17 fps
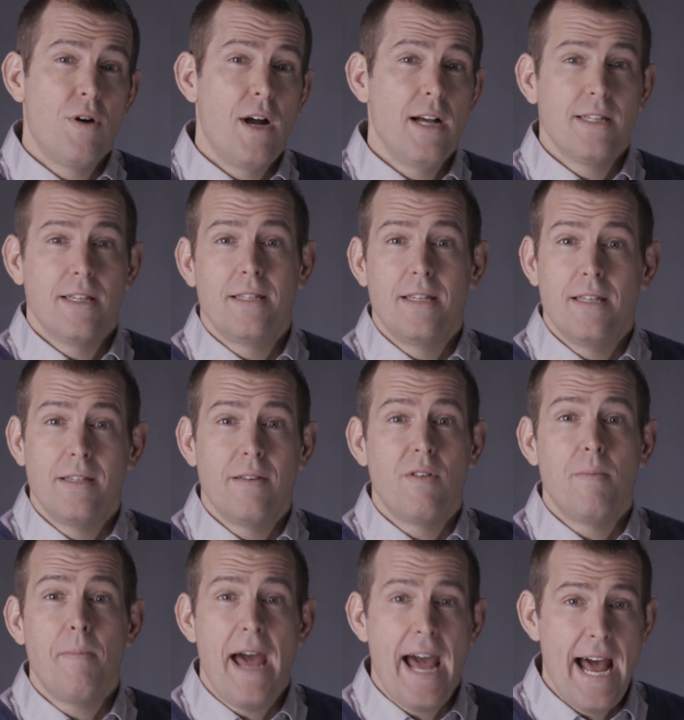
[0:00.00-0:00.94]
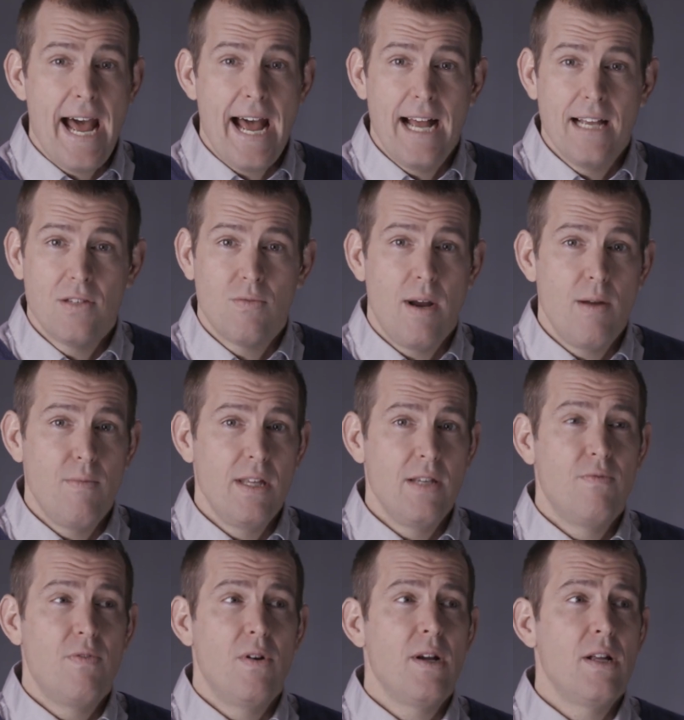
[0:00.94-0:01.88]
processes of the past, right, with
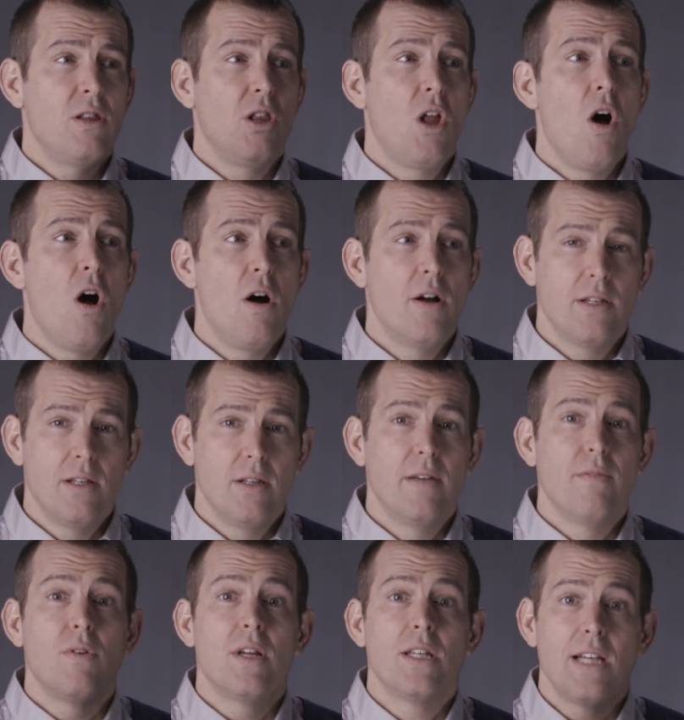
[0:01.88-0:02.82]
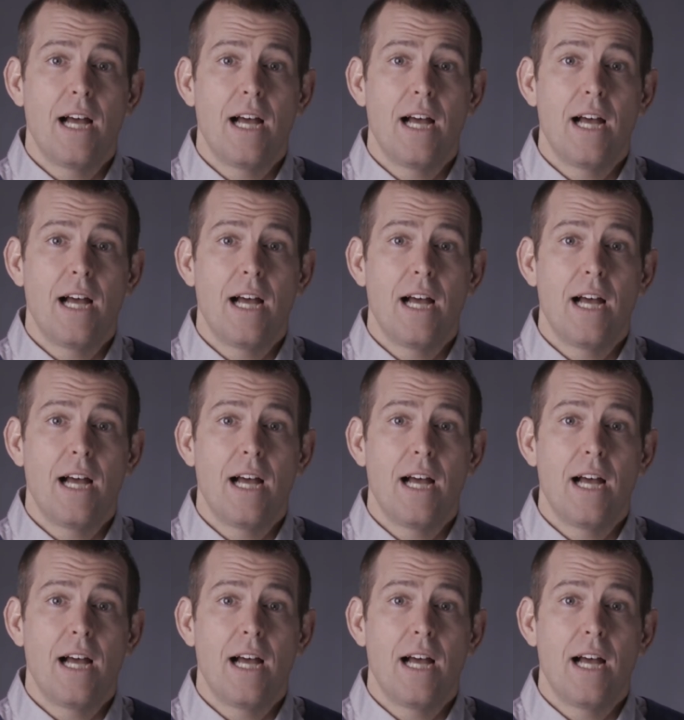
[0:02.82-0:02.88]
these very long delivery